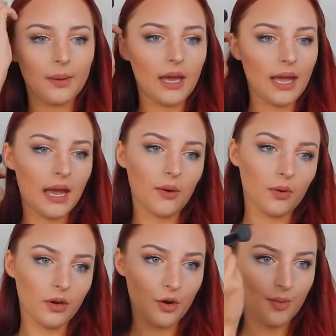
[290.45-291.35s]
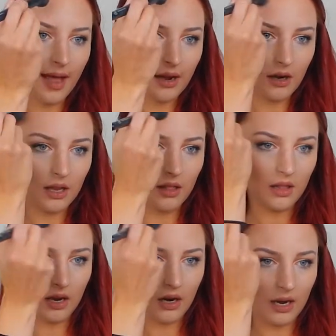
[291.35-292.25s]
but I will go back
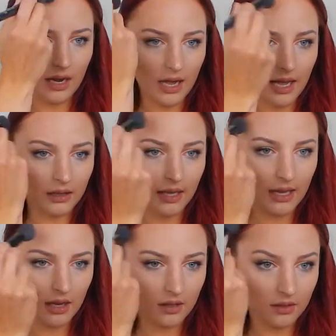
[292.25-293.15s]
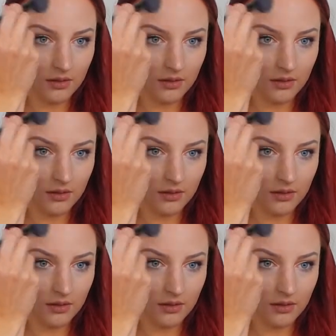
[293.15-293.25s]
in there and highlight